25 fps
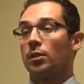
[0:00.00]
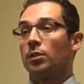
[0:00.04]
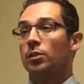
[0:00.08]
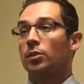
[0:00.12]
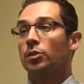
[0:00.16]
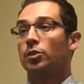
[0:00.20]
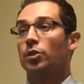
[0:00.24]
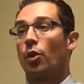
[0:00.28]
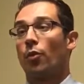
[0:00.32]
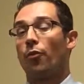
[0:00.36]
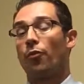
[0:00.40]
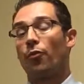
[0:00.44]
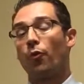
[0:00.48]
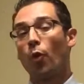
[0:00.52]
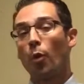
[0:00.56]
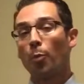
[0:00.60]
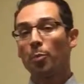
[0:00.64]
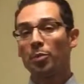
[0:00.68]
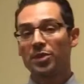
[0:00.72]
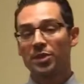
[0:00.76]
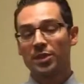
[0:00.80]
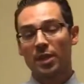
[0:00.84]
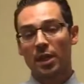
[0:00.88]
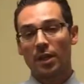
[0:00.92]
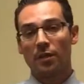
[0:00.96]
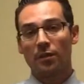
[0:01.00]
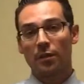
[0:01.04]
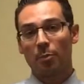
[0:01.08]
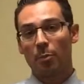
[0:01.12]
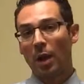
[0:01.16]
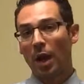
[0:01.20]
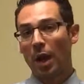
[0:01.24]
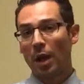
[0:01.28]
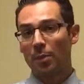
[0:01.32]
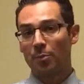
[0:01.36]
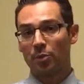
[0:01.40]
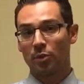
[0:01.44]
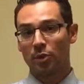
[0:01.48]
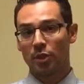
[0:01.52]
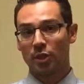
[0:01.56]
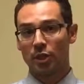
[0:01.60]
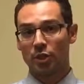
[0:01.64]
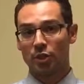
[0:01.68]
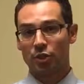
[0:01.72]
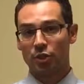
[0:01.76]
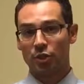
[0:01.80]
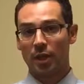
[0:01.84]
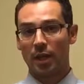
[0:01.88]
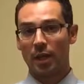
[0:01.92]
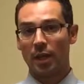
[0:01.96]
So 4% of the
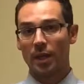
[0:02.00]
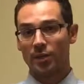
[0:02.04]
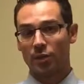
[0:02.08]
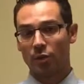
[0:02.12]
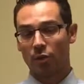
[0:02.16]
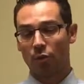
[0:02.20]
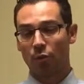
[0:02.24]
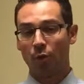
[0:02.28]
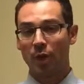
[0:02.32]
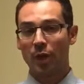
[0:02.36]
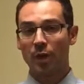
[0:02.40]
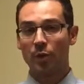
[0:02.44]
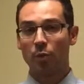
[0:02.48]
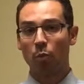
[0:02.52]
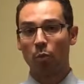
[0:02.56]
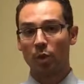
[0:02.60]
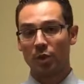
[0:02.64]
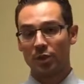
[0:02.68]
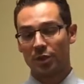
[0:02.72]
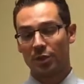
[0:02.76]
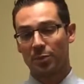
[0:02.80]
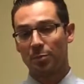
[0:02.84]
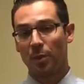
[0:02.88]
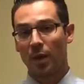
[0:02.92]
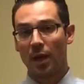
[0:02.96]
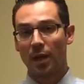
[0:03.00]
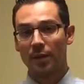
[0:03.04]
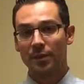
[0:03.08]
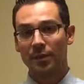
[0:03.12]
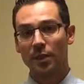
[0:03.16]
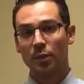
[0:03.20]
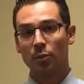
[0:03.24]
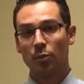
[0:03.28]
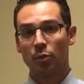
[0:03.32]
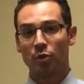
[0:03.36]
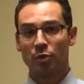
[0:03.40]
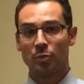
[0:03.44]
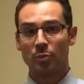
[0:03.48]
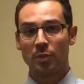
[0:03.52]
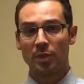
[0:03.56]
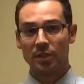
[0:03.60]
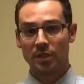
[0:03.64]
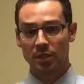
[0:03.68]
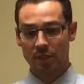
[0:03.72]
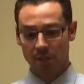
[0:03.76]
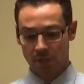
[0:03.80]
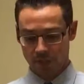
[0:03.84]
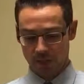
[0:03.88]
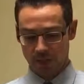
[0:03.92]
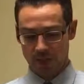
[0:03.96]
population has a grade 1 spondy, which means
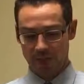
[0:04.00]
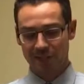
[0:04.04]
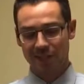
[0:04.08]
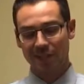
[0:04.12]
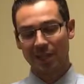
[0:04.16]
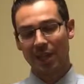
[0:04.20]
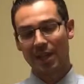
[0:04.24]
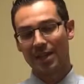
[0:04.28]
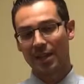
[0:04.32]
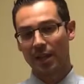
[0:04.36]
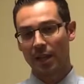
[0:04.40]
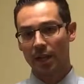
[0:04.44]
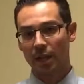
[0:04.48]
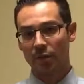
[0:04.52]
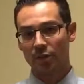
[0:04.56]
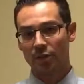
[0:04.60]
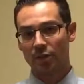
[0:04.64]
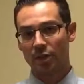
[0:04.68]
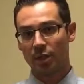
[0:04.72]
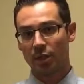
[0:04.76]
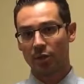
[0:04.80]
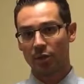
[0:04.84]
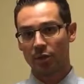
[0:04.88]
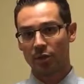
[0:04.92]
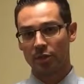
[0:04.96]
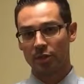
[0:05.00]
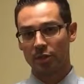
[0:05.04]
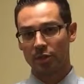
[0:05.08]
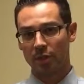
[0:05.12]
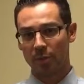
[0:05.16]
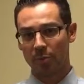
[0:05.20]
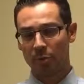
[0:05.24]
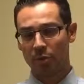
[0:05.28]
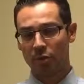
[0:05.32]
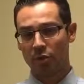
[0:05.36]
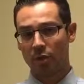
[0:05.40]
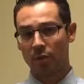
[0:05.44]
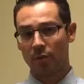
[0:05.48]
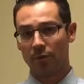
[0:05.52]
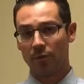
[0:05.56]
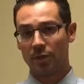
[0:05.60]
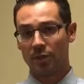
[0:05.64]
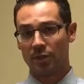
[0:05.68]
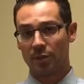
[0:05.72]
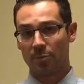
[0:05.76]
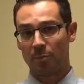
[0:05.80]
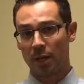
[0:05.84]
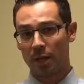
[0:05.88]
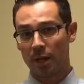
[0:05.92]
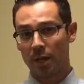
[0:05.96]
there's a slight anterior slippage of the
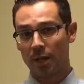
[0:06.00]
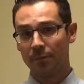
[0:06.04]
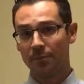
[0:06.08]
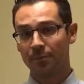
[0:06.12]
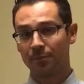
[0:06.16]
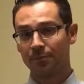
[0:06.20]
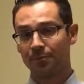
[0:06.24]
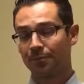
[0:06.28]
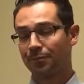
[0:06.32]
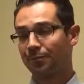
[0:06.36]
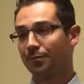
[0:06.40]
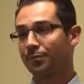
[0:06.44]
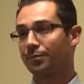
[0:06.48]
spine.